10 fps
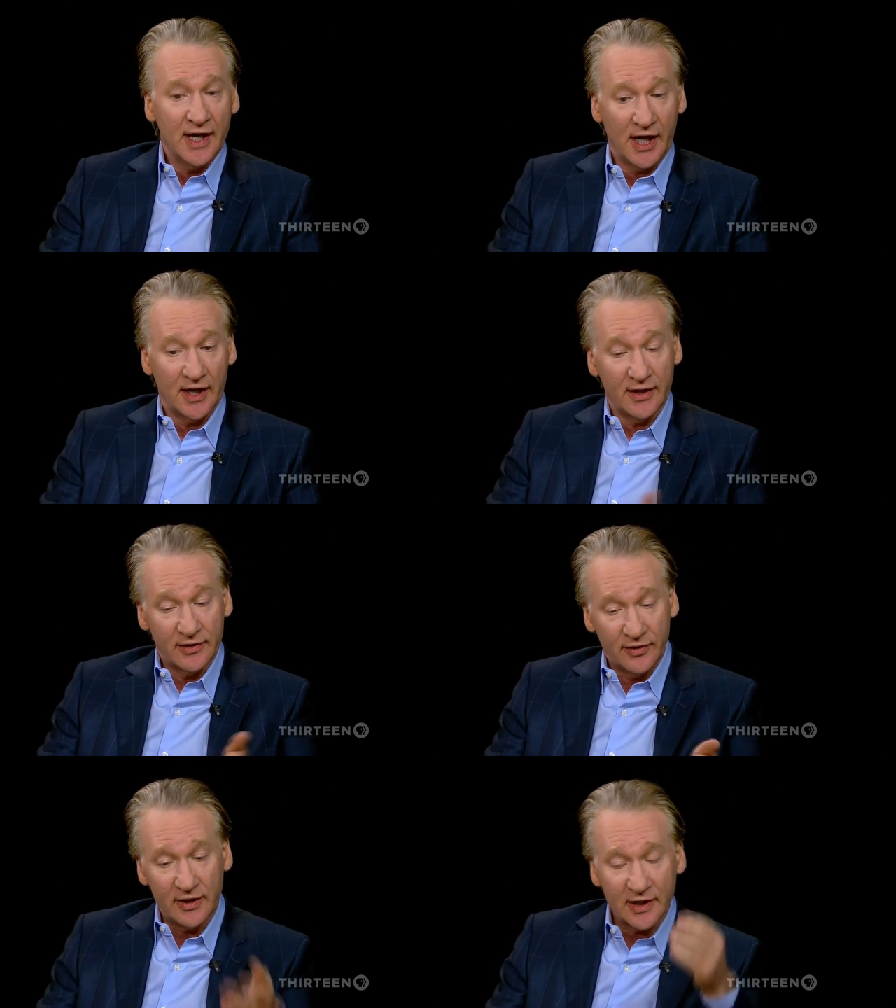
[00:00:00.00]

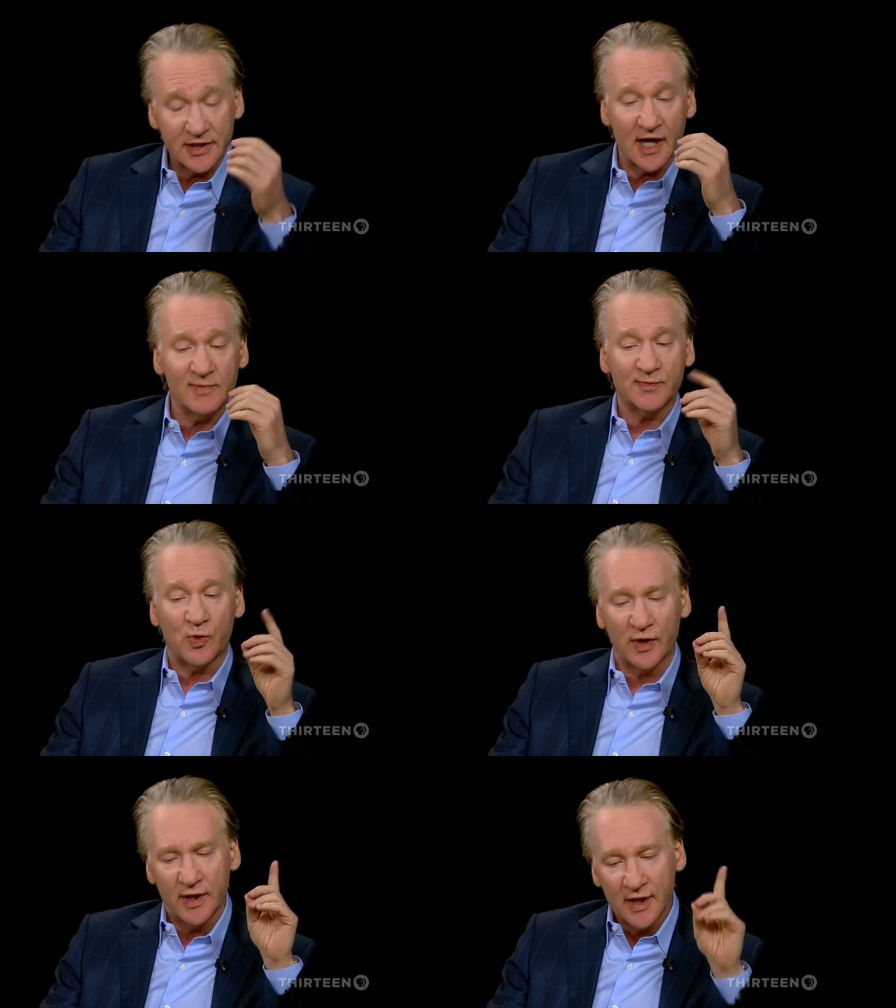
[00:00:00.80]
The
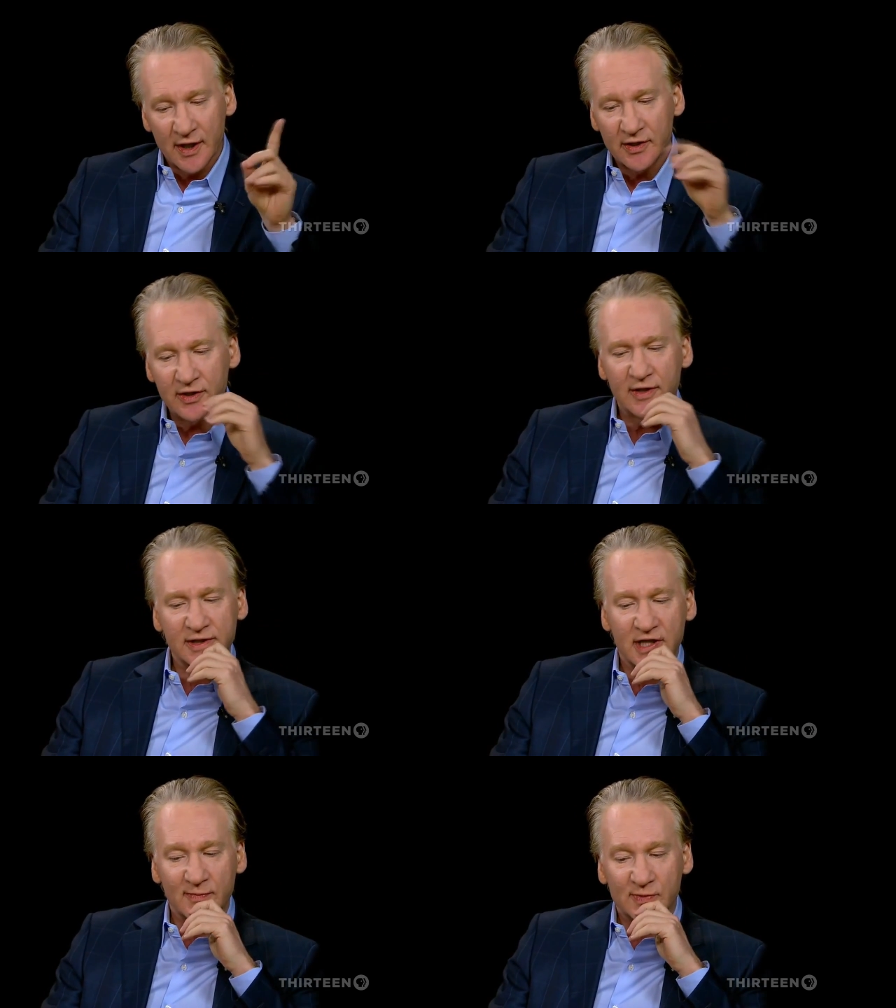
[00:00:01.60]
New
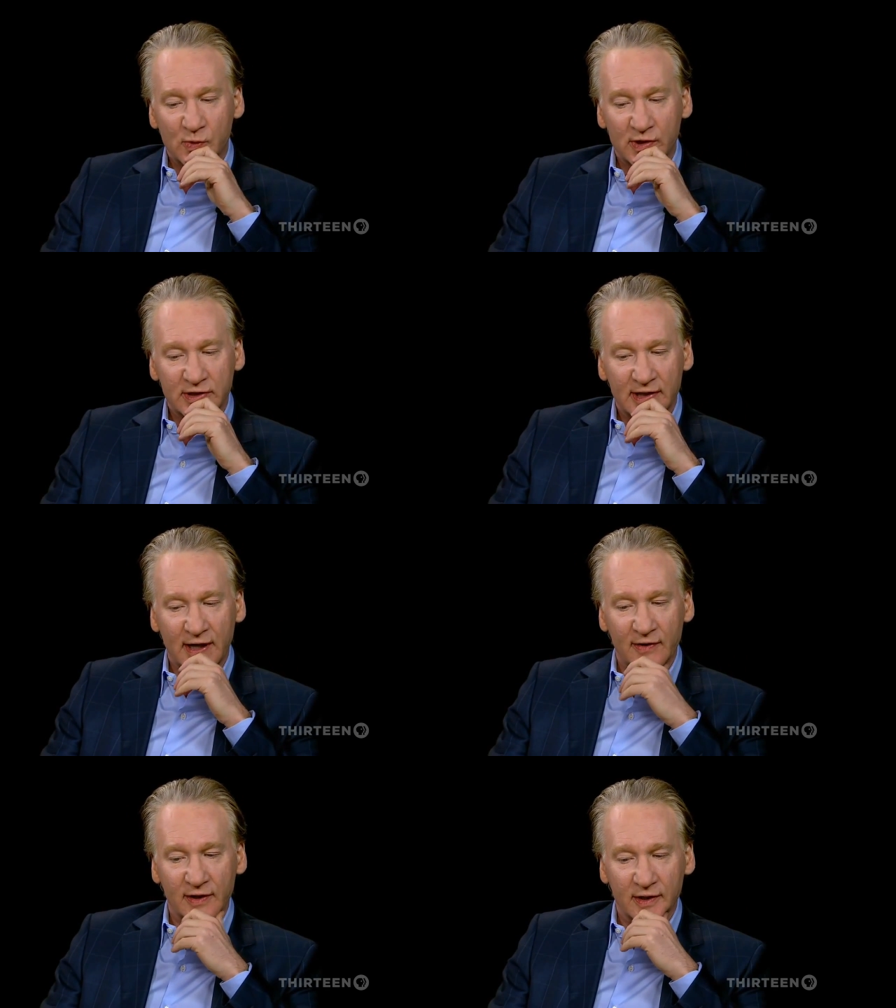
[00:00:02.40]
York Times pointed
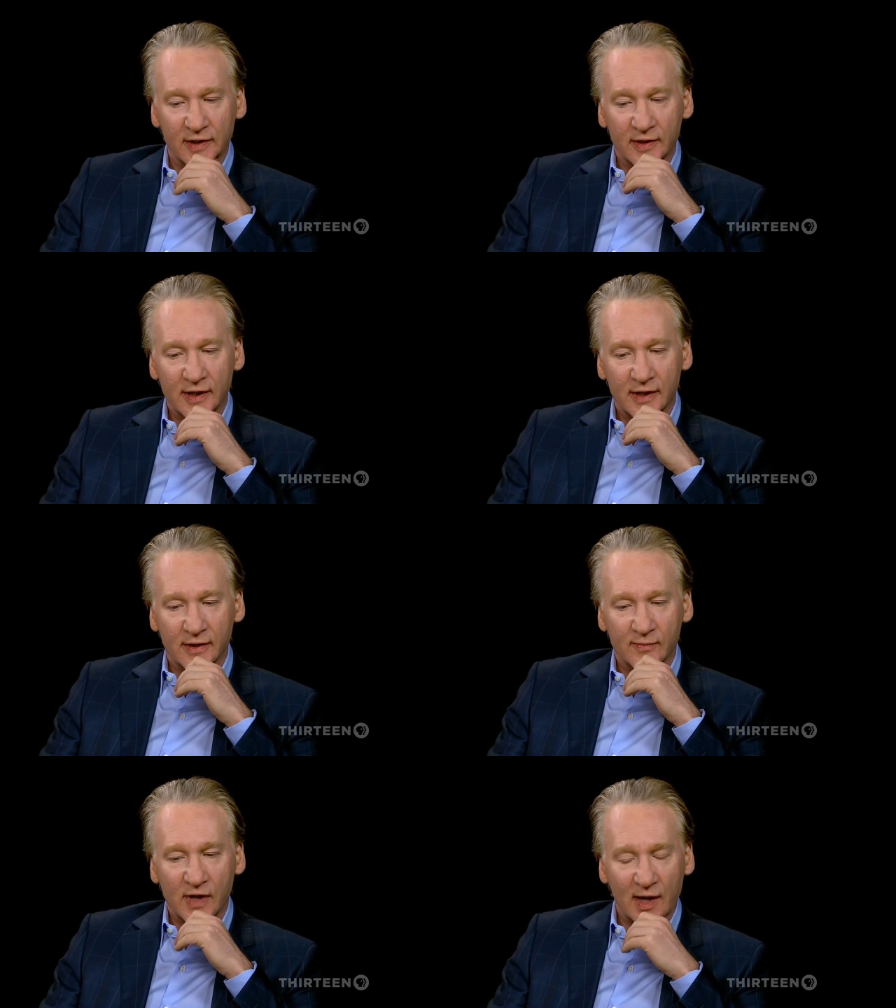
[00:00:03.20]
out in
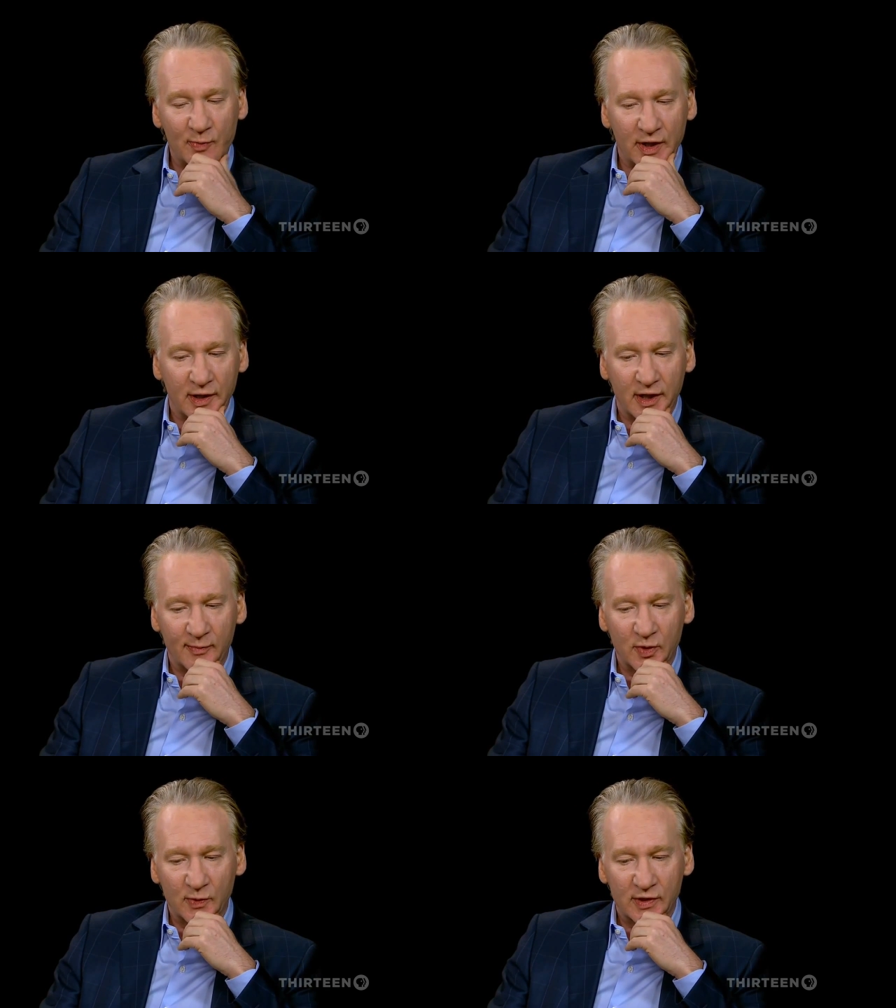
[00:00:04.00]
an op-ed a
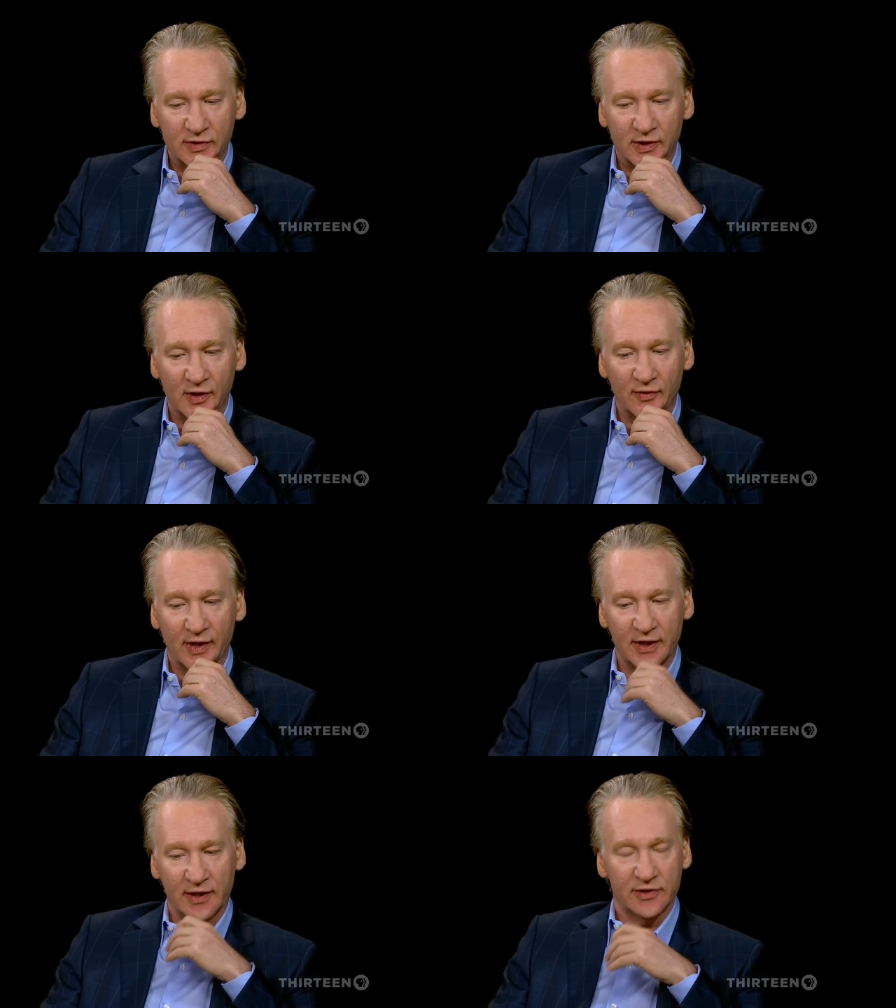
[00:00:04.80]
couple of weeks ago
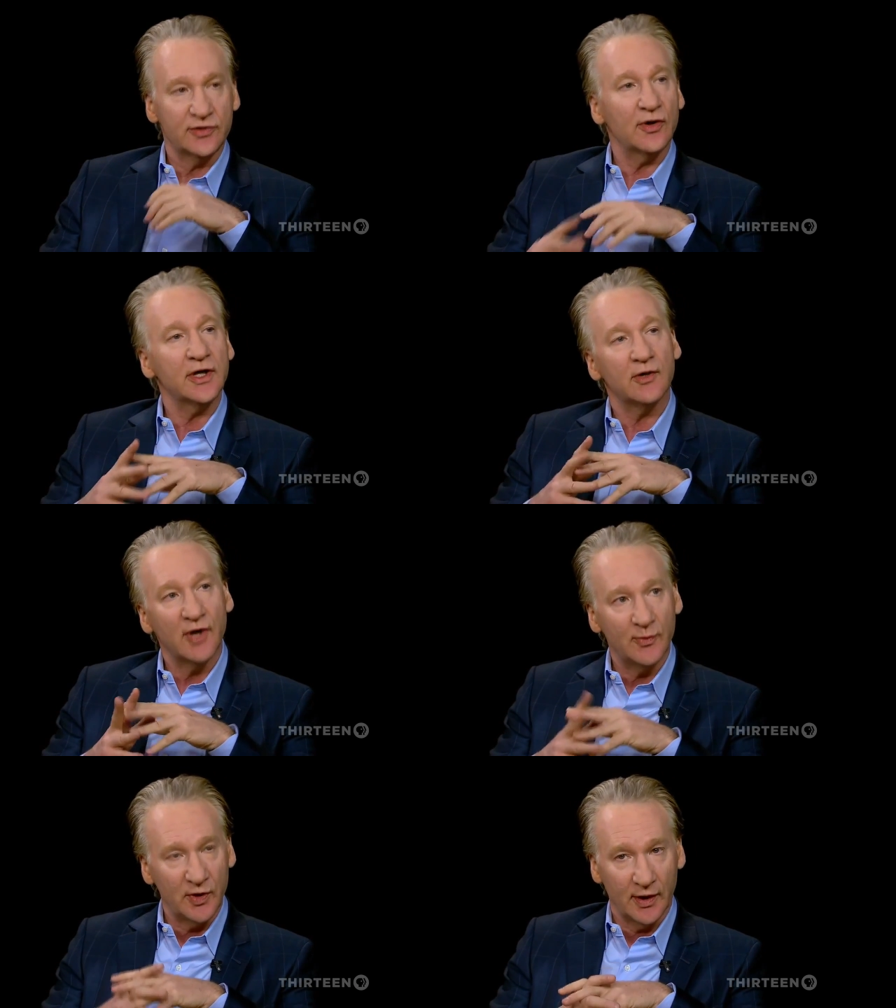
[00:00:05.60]
that in Saudi
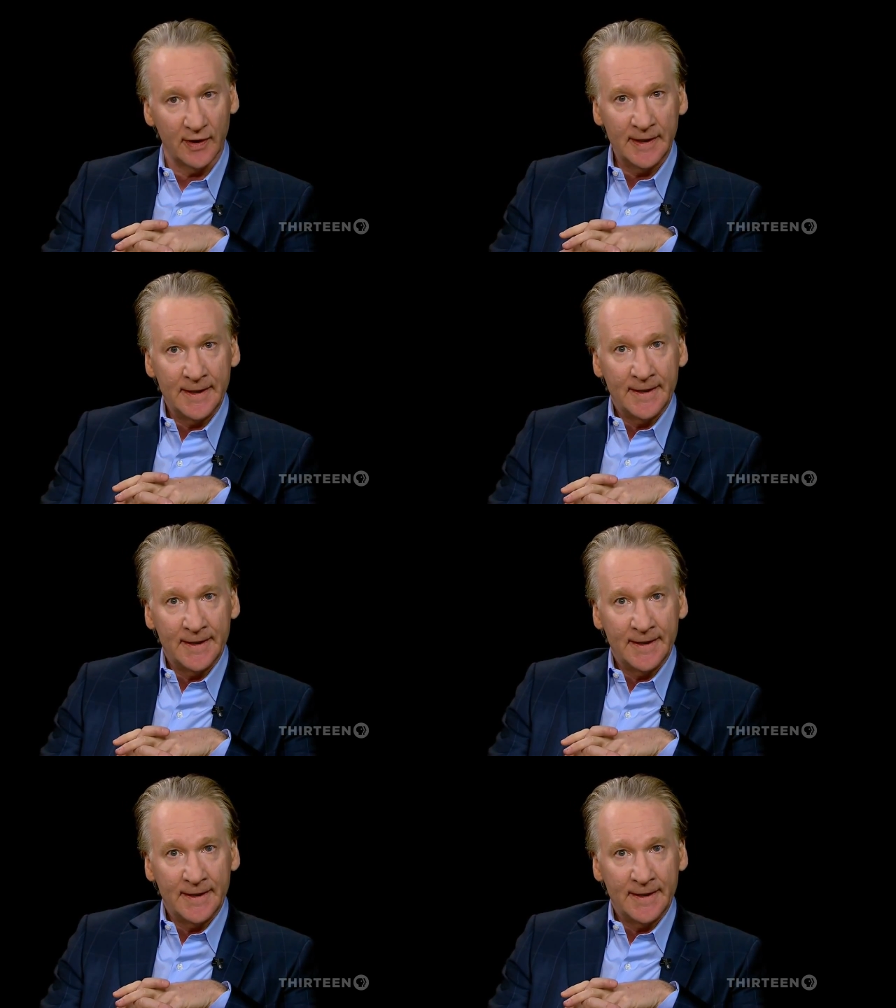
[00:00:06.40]
Arabia,